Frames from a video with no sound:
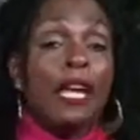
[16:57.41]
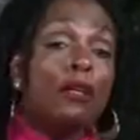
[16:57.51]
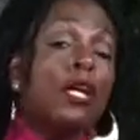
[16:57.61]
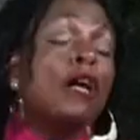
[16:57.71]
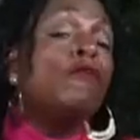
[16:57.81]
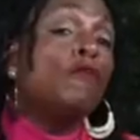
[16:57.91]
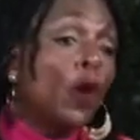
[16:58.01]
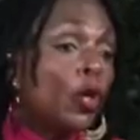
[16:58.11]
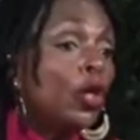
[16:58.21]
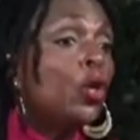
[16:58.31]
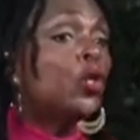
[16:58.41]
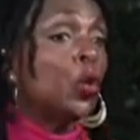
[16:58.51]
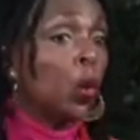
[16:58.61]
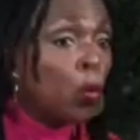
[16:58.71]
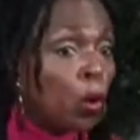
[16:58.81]
here to convert you
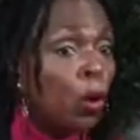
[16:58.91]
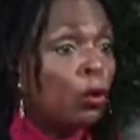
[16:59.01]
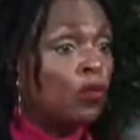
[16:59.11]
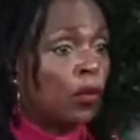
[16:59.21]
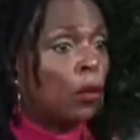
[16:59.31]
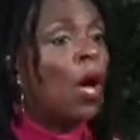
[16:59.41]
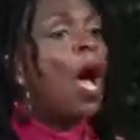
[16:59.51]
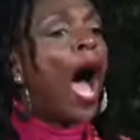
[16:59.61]
to a worldview.